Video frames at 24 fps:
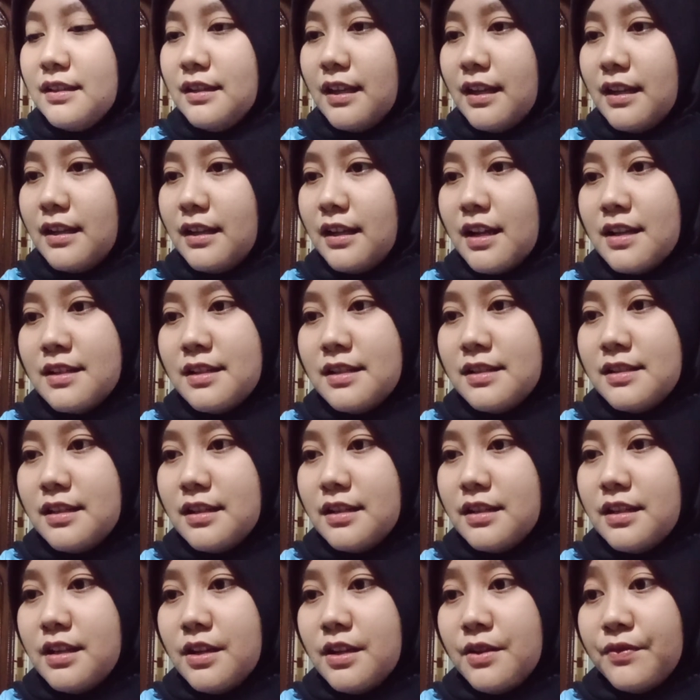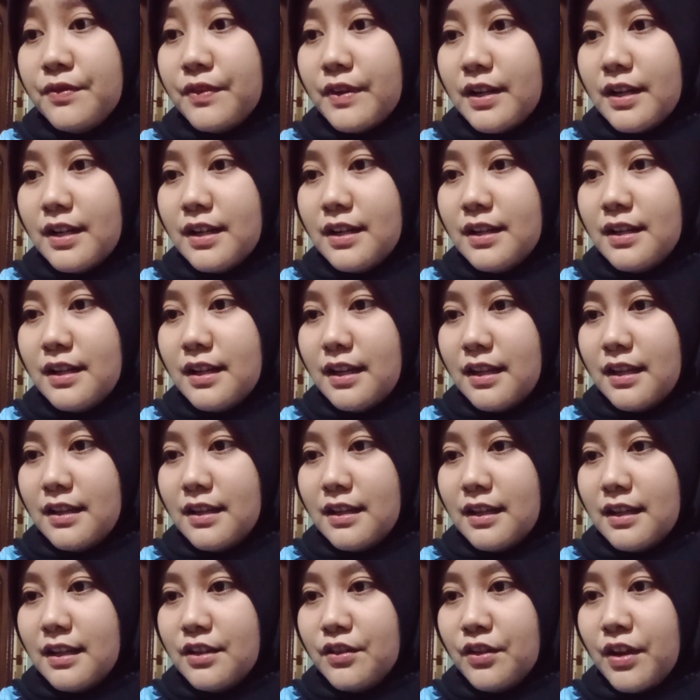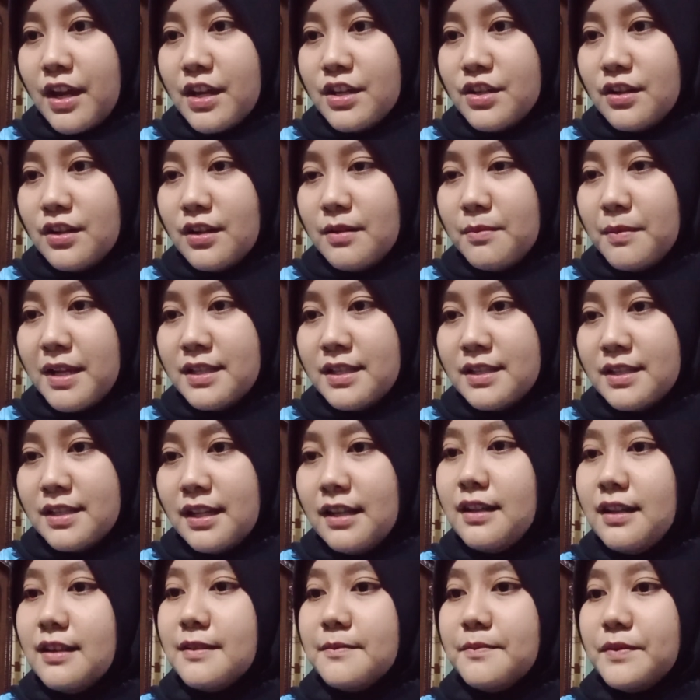That causes the difference in educational method